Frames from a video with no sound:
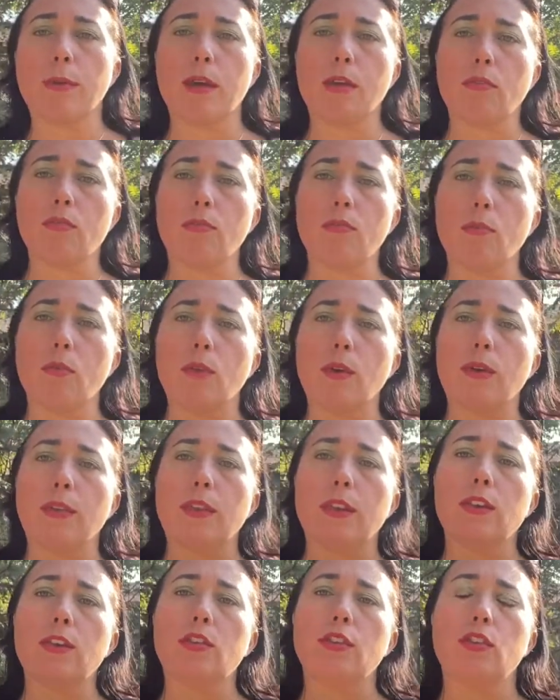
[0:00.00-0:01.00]
of more
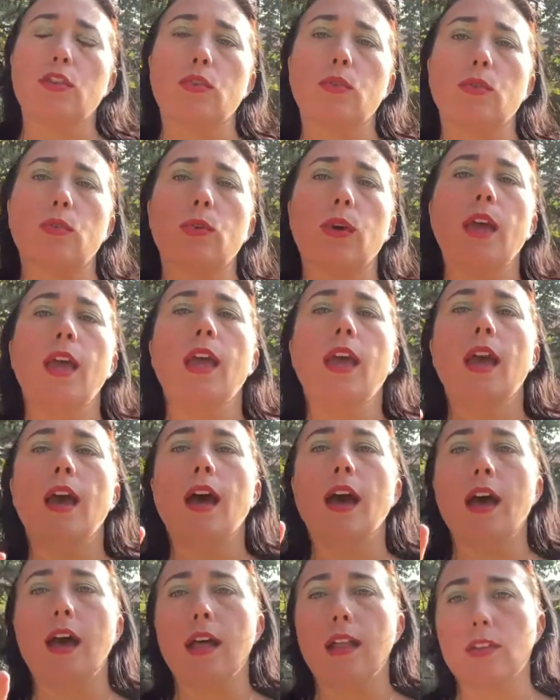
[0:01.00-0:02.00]
than two,
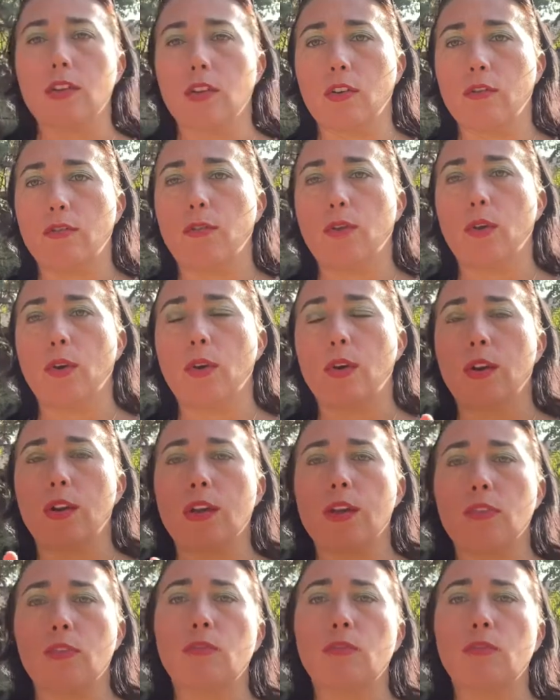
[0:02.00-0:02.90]
look for a